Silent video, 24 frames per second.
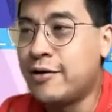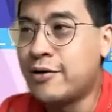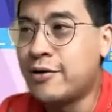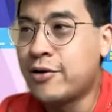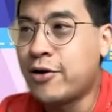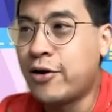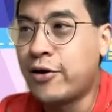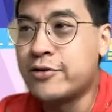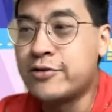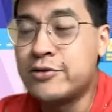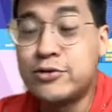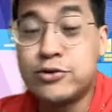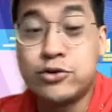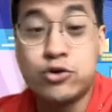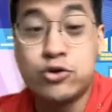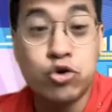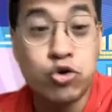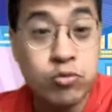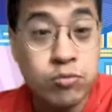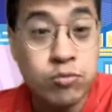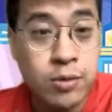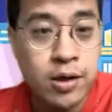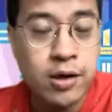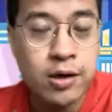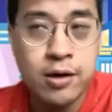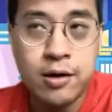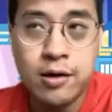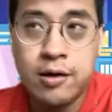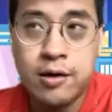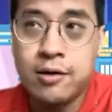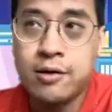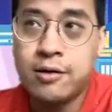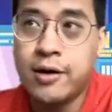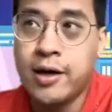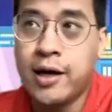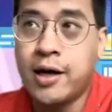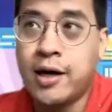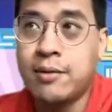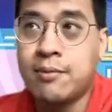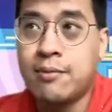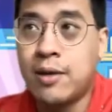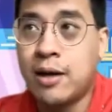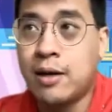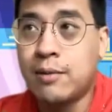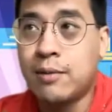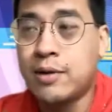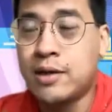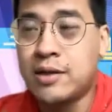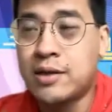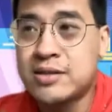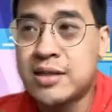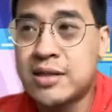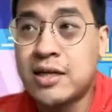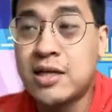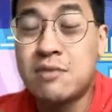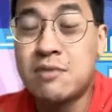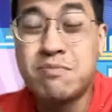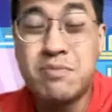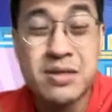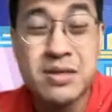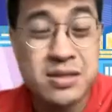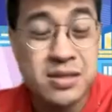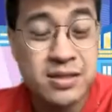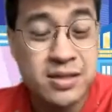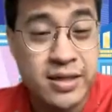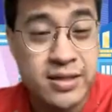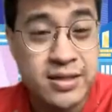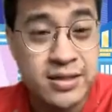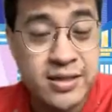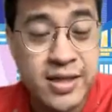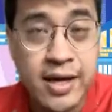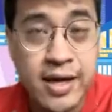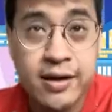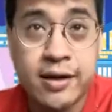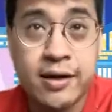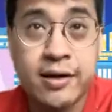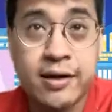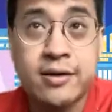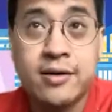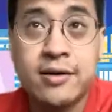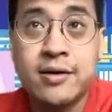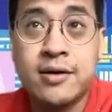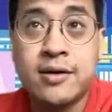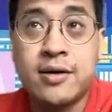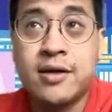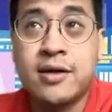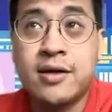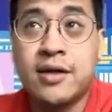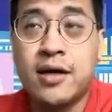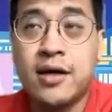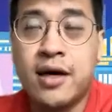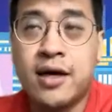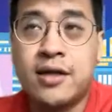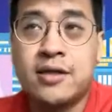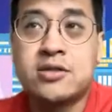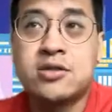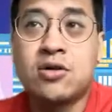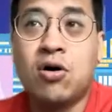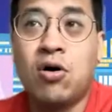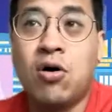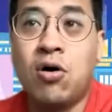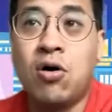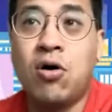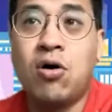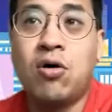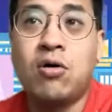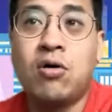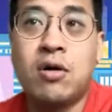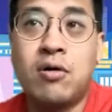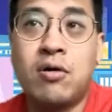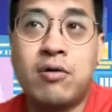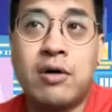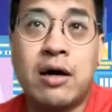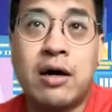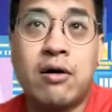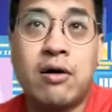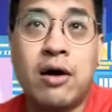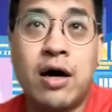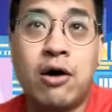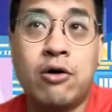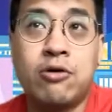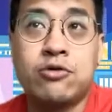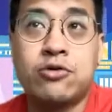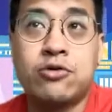consumer and maybe slightly business understanding, it's all around how